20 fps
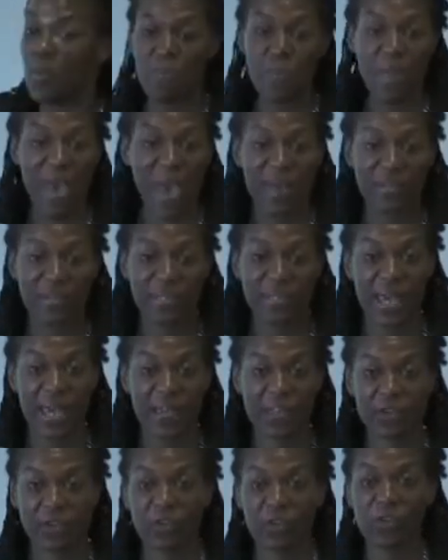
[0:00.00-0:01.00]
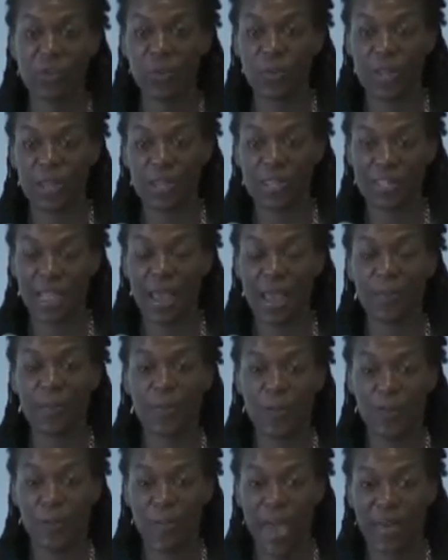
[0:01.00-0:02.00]
math test of so some of the
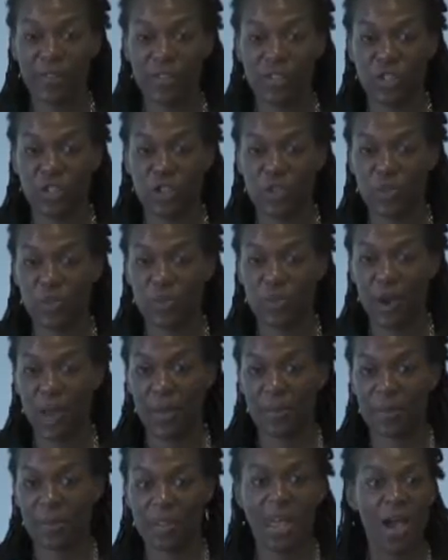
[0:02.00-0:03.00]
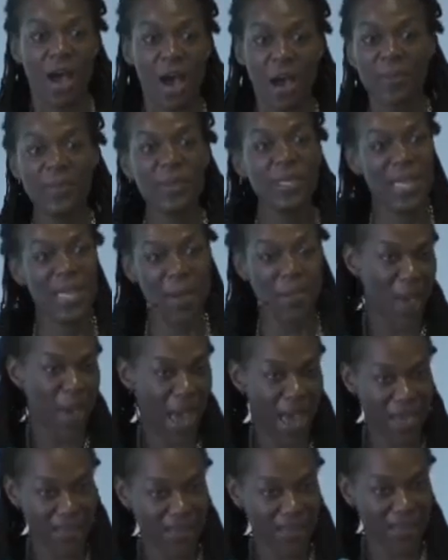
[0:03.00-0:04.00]
sample math GRE problems. I'm going to get
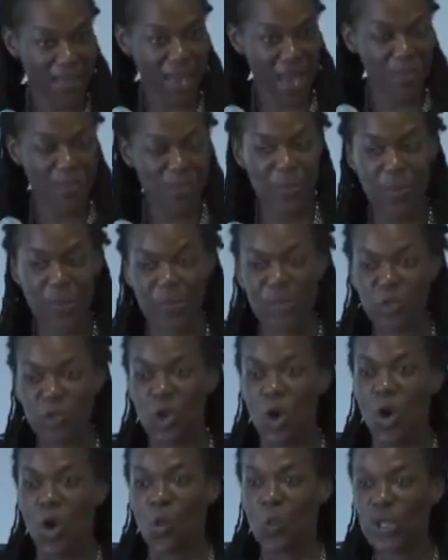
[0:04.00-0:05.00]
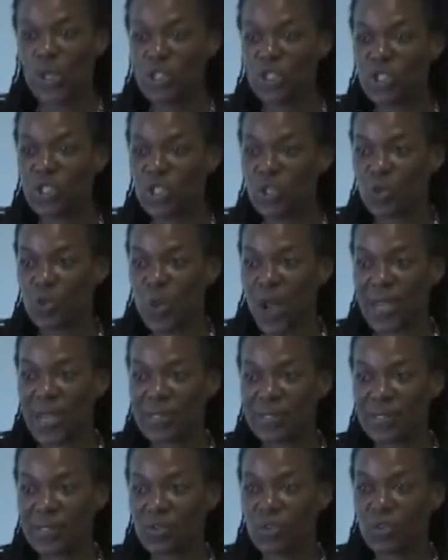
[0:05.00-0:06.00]
back to that because when
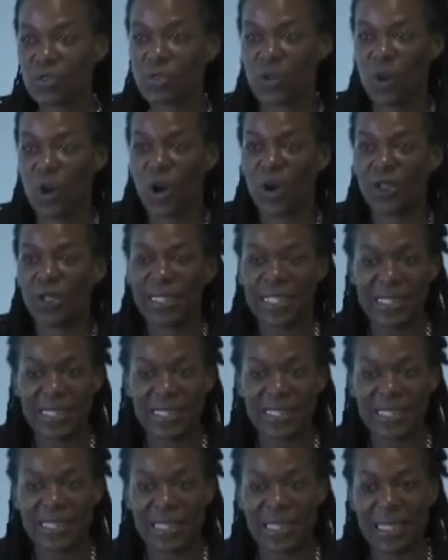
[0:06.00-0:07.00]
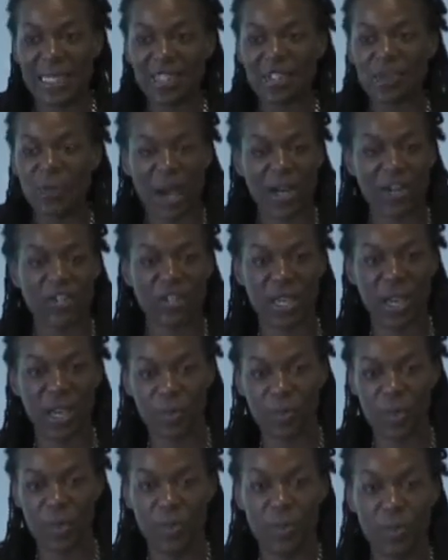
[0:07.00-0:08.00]
stressors are easy, you actually get
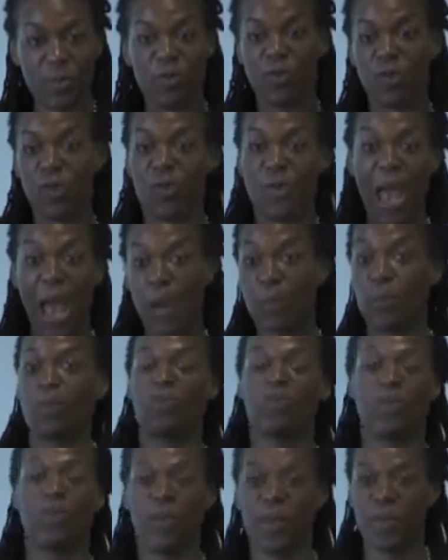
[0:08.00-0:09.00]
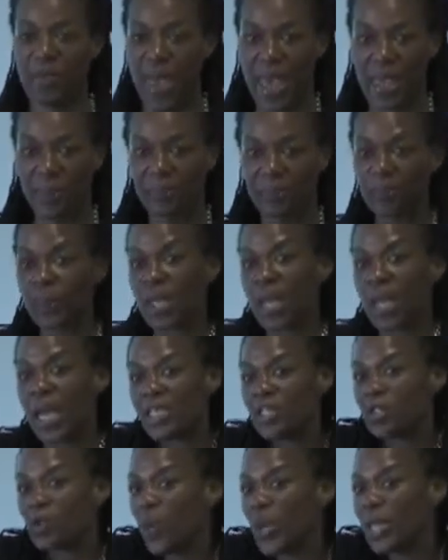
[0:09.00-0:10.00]
women perform outperforming men.
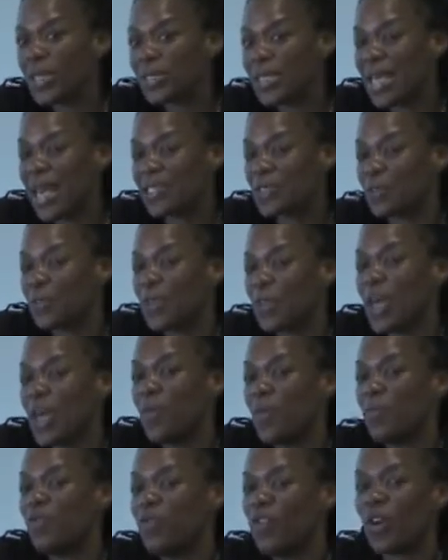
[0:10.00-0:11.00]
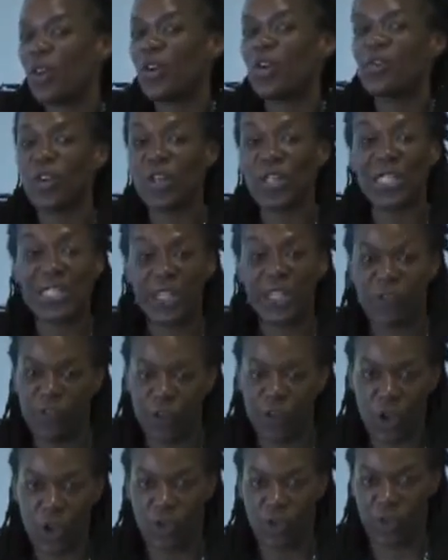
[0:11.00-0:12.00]
It's when tests become very, very
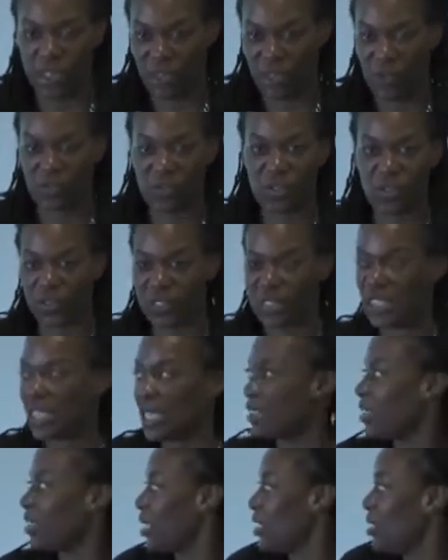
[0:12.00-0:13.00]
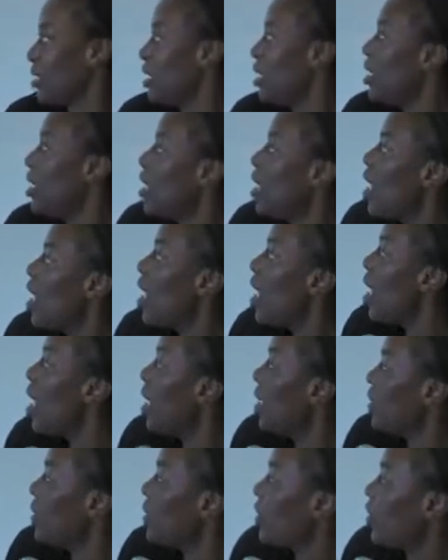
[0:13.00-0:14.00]
difficult that you start to get these
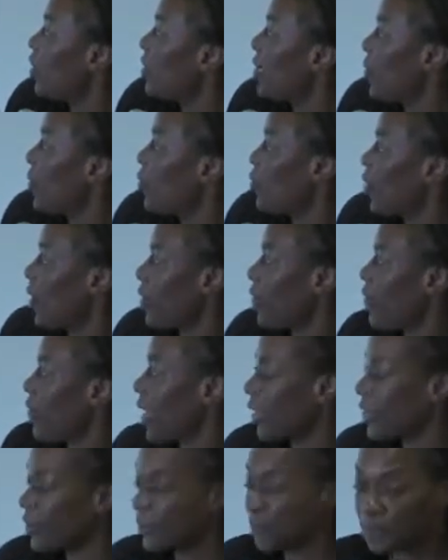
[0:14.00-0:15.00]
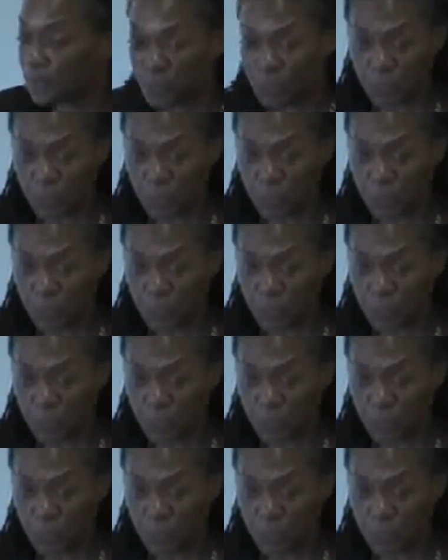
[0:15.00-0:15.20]
uh, stereotype threat effects